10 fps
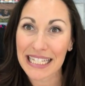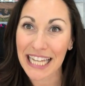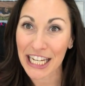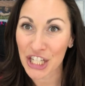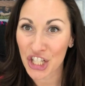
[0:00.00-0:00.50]

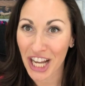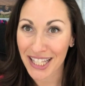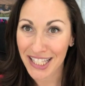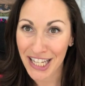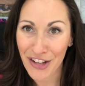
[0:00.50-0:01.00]

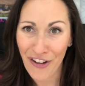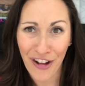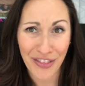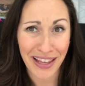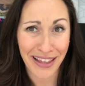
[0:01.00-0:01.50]
digesting
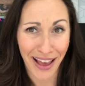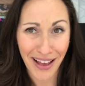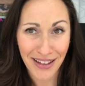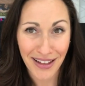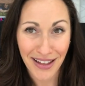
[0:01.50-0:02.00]
all the
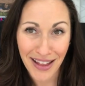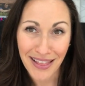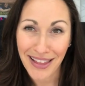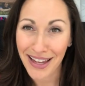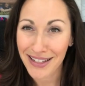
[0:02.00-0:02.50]
yuck
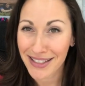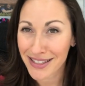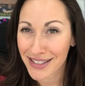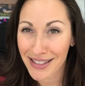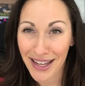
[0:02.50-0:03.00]

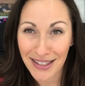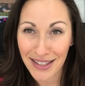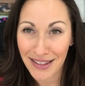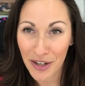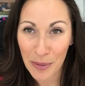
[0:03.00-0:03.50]

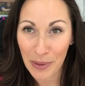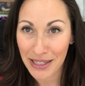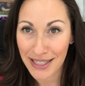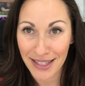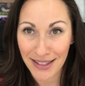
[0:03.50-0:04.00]
that our
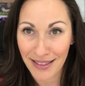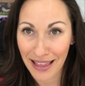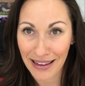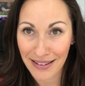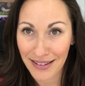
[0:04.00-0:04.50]
body doesn't
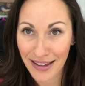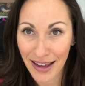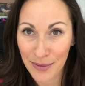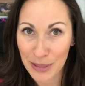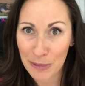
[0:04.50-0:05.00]
like,
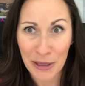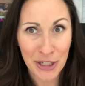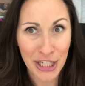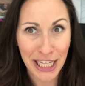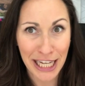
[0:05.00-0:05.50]

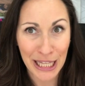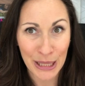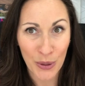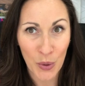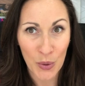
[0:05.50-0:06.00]
especially in
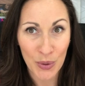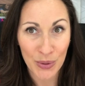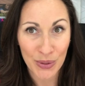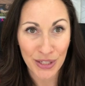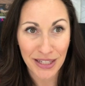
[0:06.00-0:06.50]
the
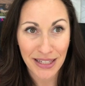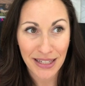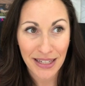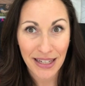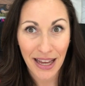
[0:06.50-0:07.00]
cold
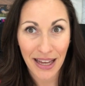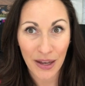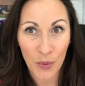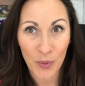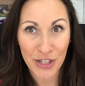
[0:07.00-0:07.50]

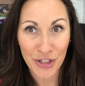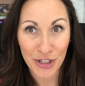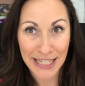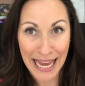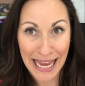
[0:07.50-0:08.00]
winter
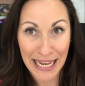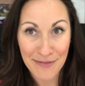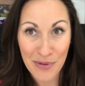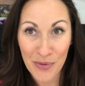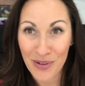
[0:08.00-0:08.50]

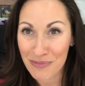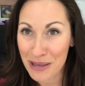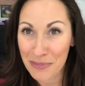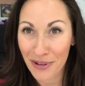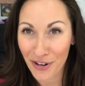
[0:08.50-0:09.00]
time when
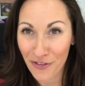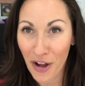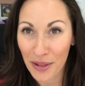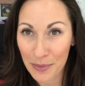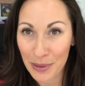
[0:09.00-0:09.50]
people are
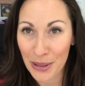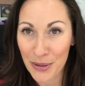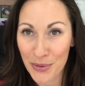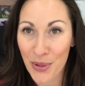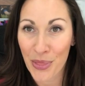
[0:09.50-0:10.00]
falling
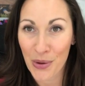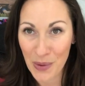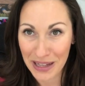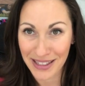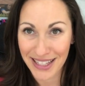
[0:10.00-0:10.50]
below the
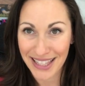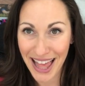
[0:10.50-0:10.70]
wellness